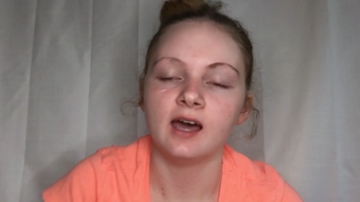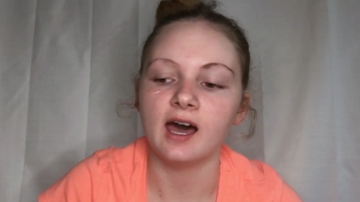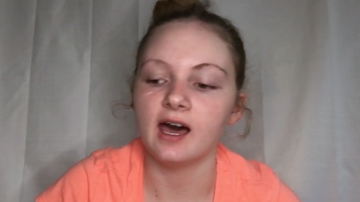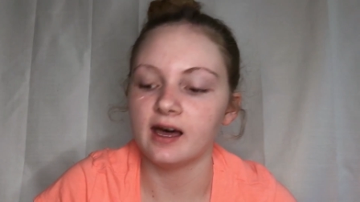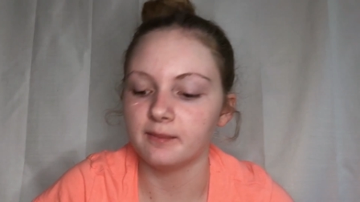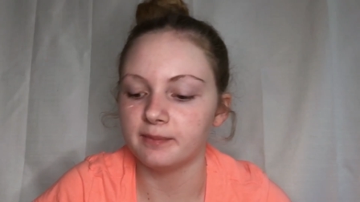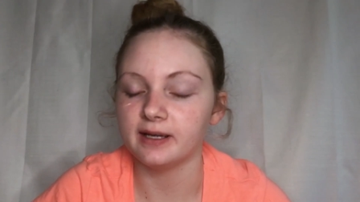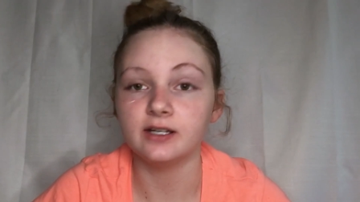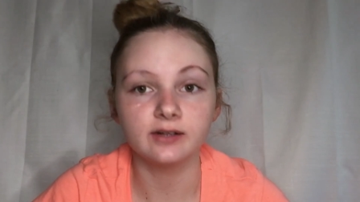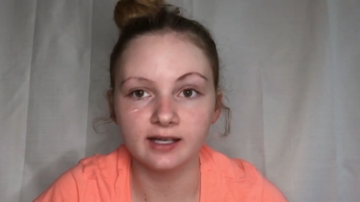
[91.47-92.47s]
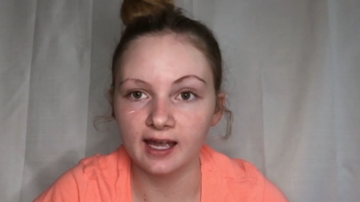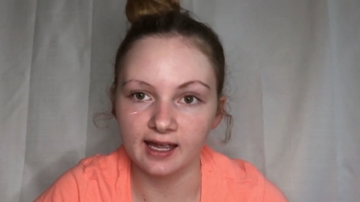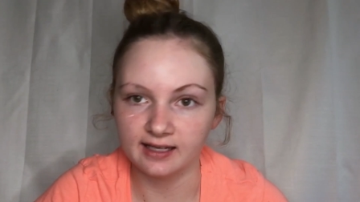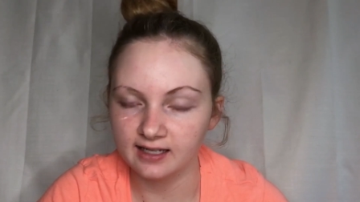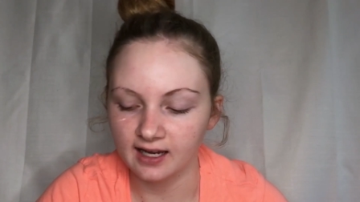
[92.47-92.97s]
but you can get
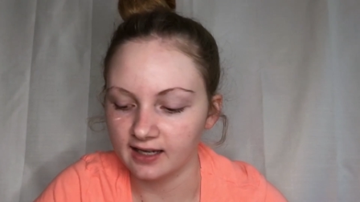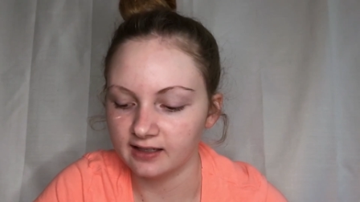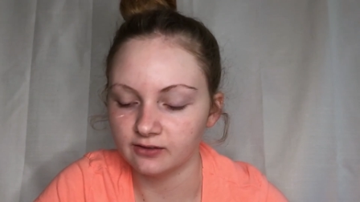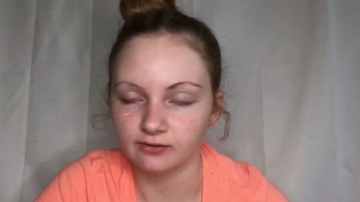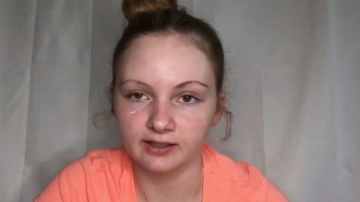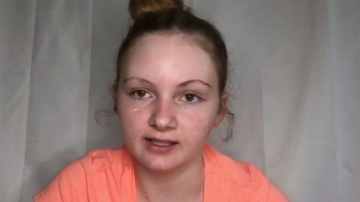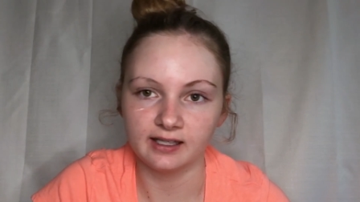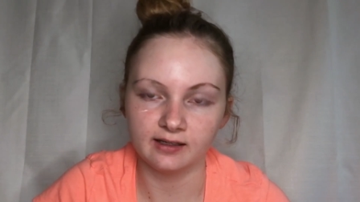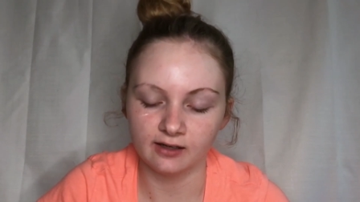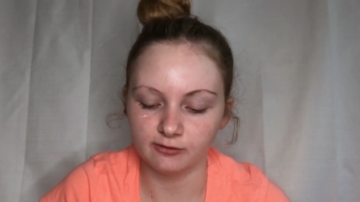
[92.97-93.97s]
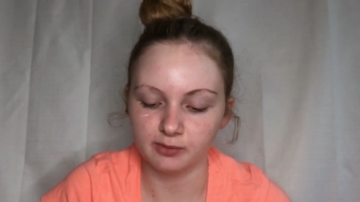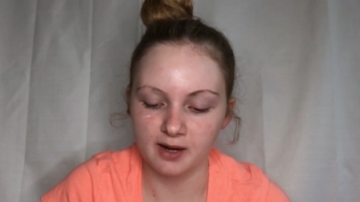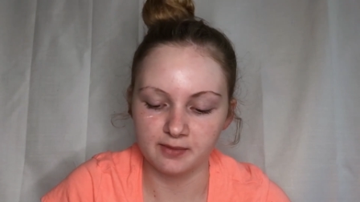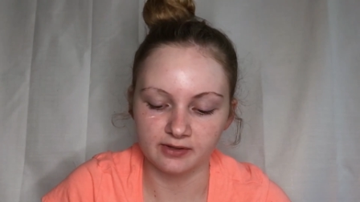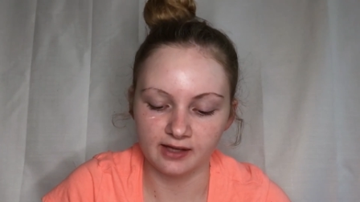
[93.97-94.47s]
any kind, really, of primer.